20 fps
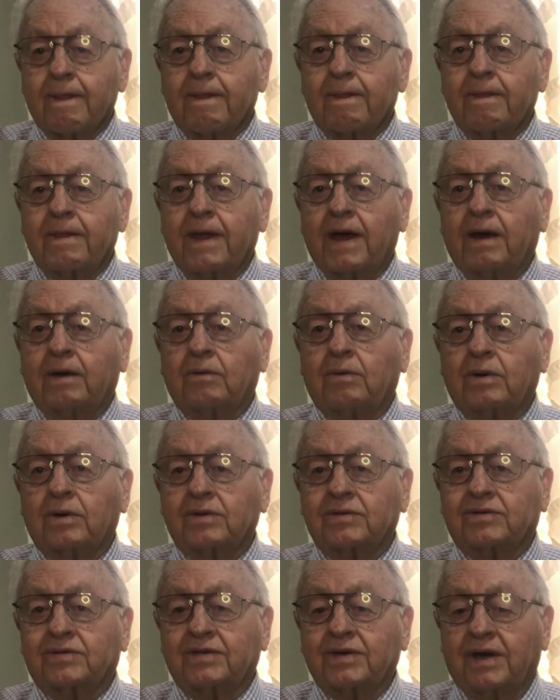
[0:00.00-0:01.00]
That
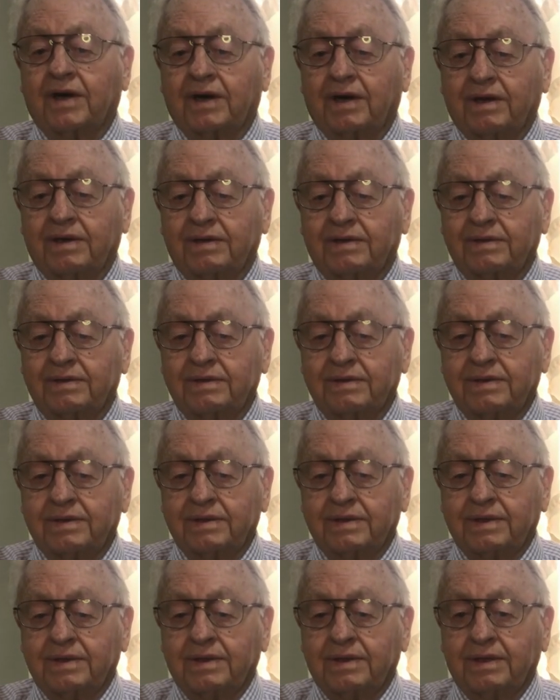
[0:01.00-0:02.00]
was, I
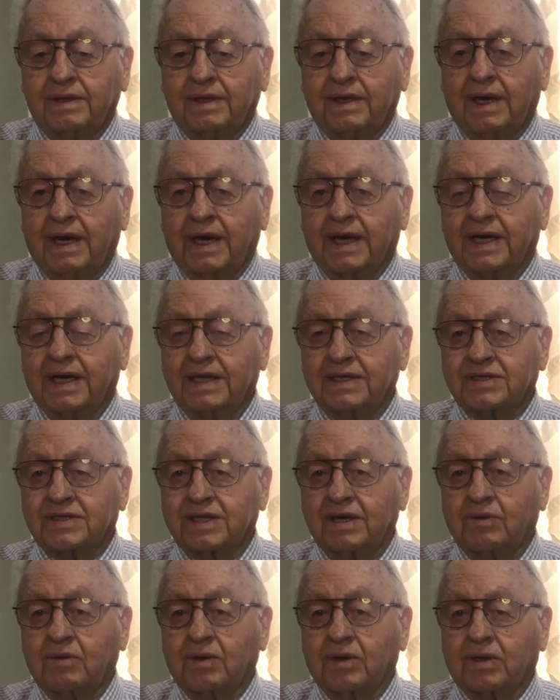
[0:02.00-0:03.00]
guess
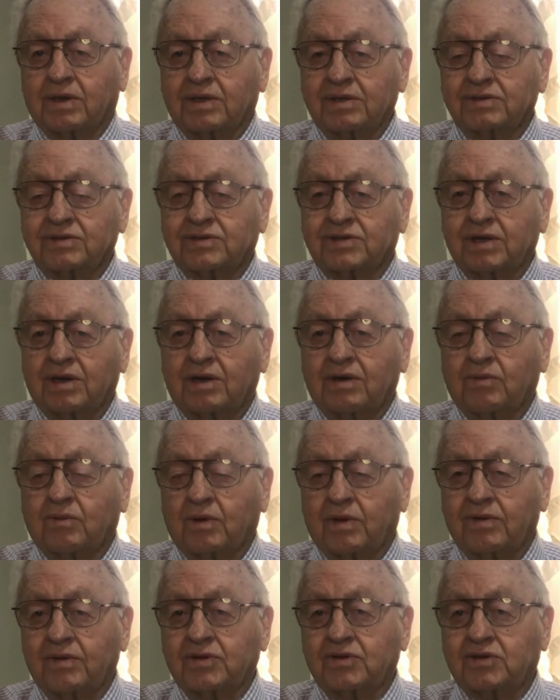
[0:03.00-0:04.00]
they were concerned
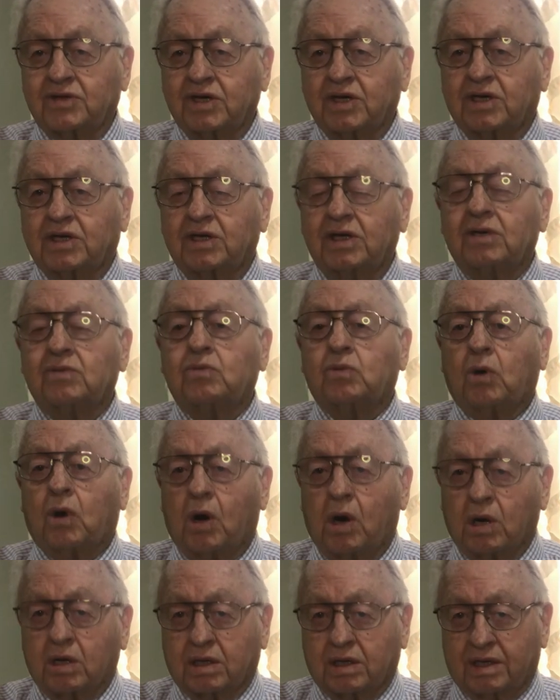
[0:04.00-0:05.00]
whether she could
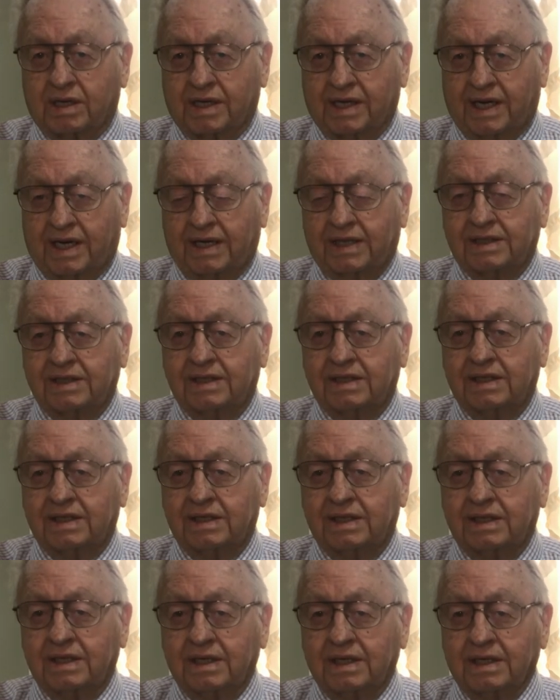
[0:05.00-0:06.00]
walk or not,
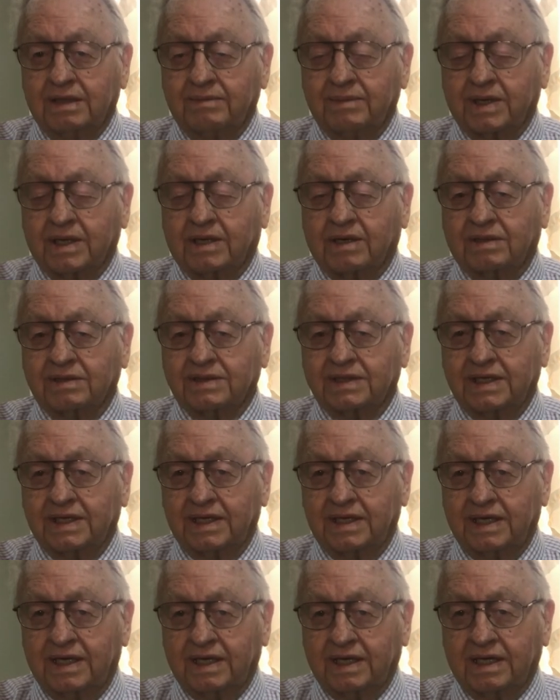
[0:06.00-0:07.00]
because
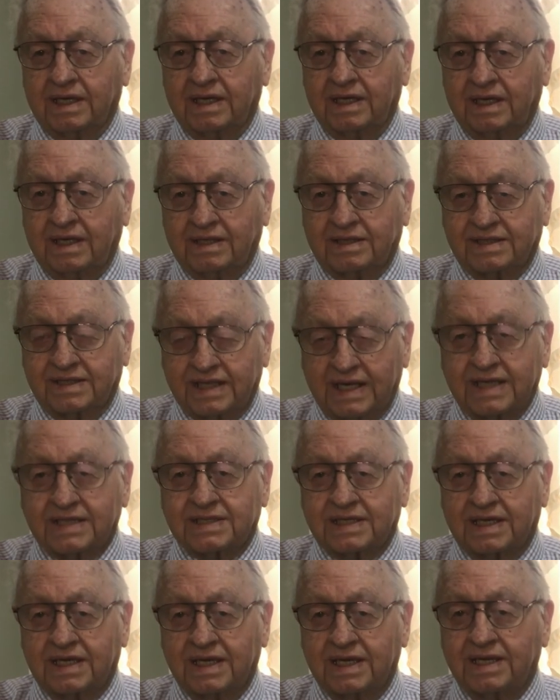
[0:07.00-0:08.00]
it
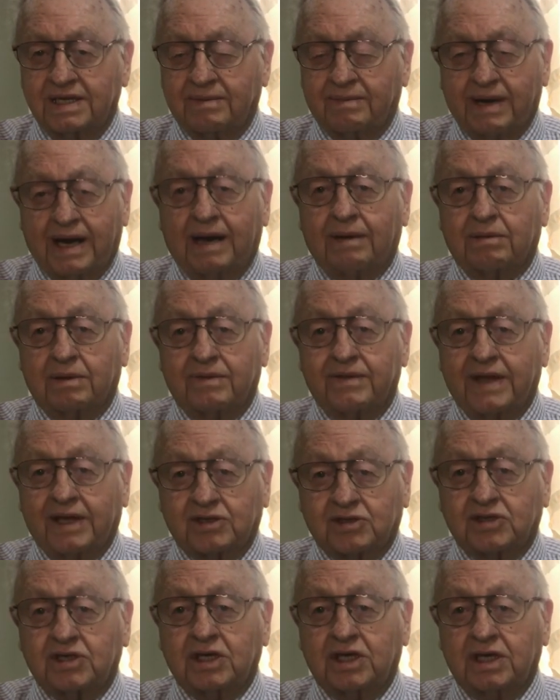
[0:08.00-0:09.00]
says it in the Bible that
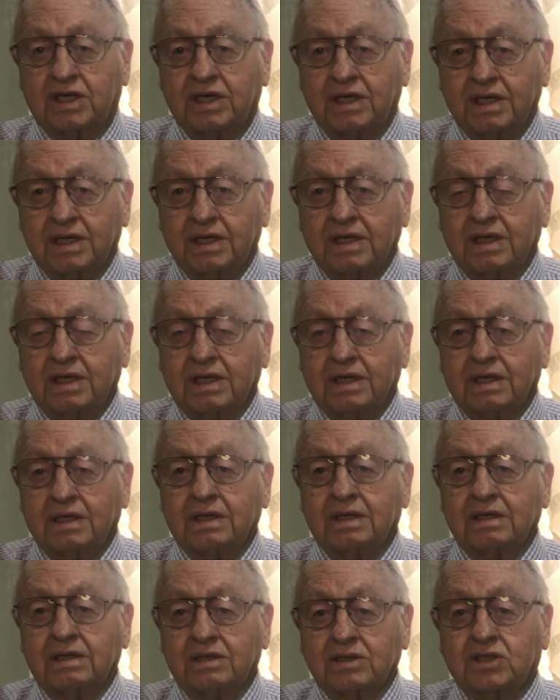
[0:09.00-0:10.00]
she
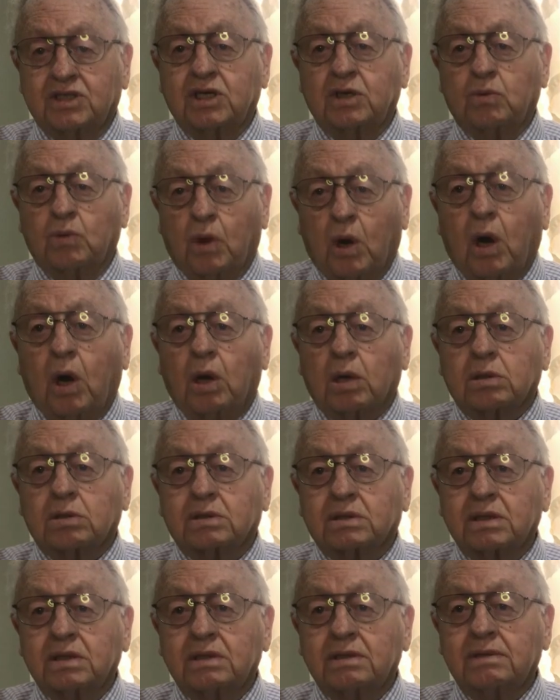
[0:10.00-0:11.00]

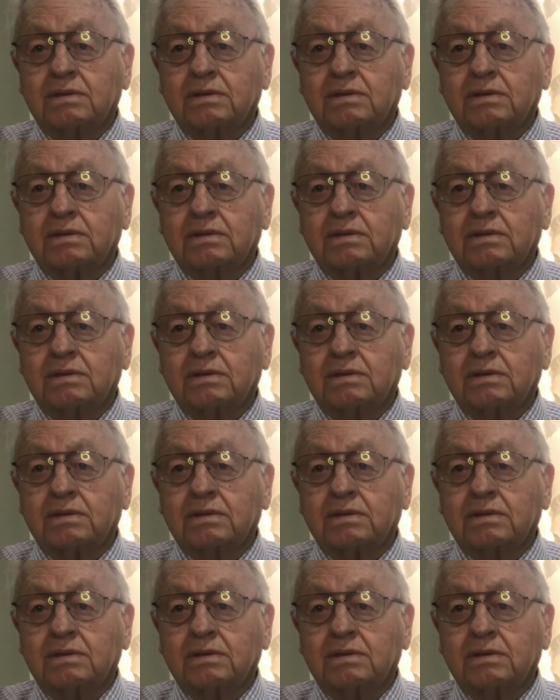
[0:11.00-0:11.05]
walked.